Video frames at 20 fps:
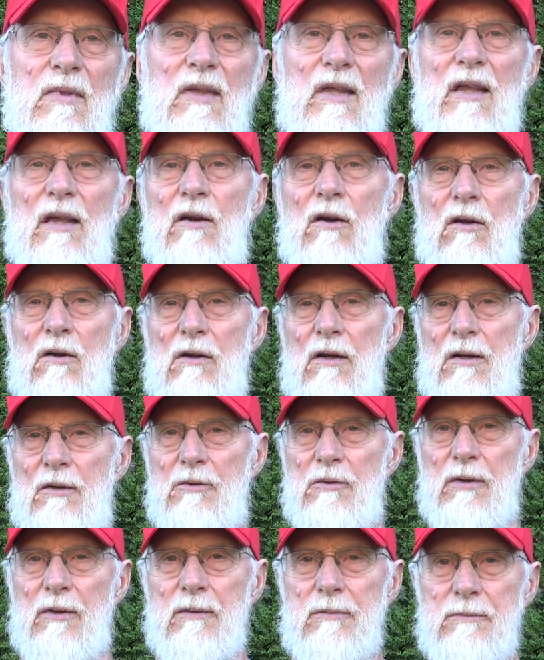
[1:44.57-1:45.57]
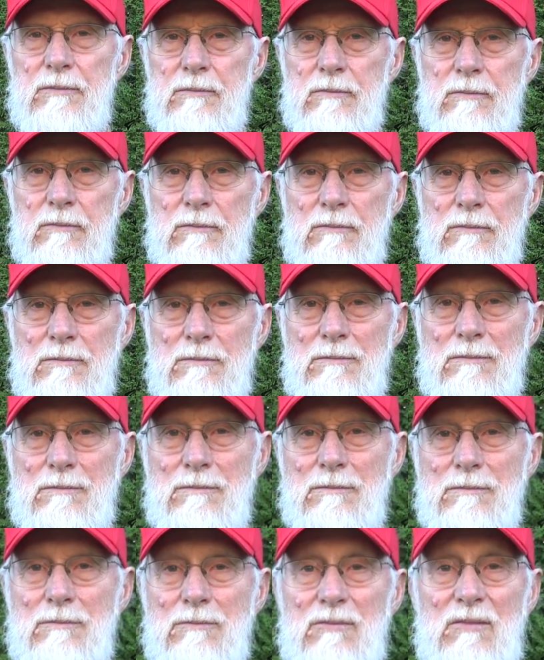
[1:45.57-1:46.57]
in our country?
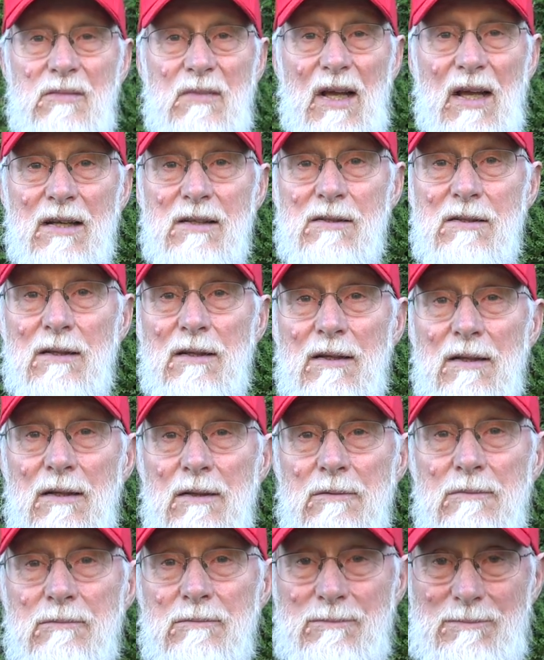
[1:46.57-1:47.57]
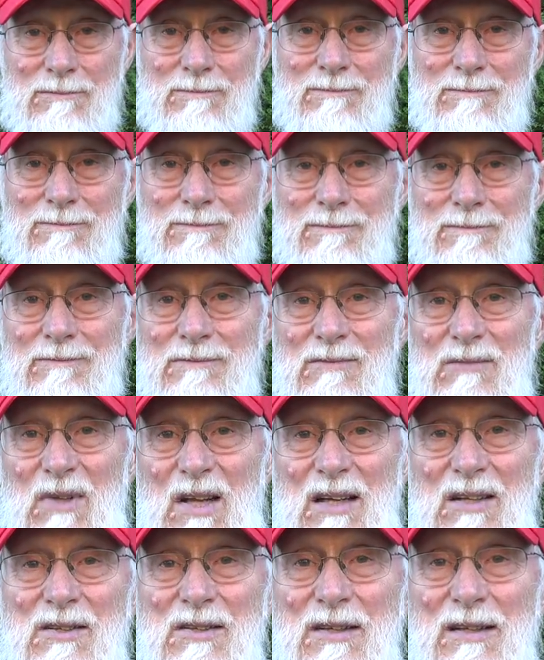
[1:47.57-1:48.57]
Tesla.
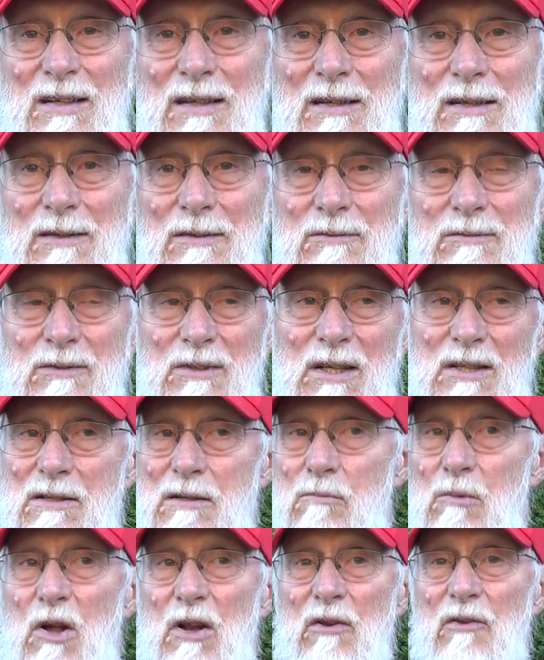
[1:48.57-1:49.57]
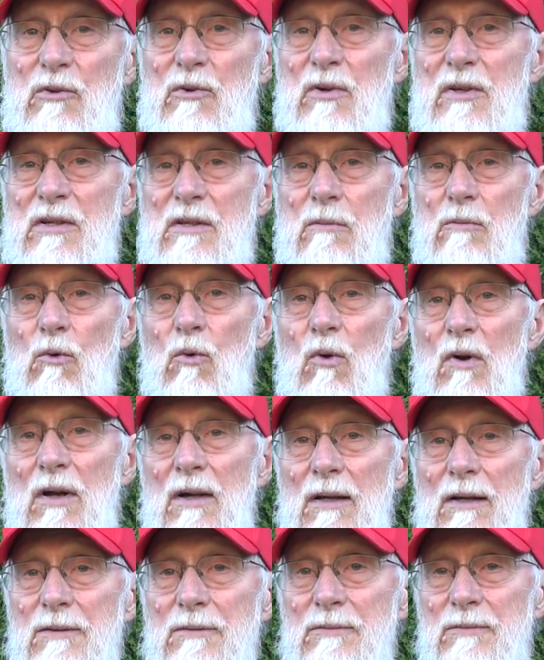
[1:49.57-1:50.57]
Tesla Model 3 is number
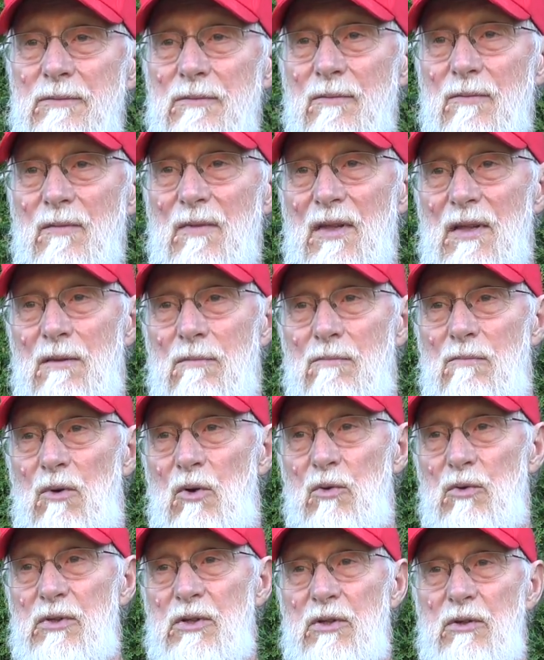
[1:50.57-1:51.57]
one. Most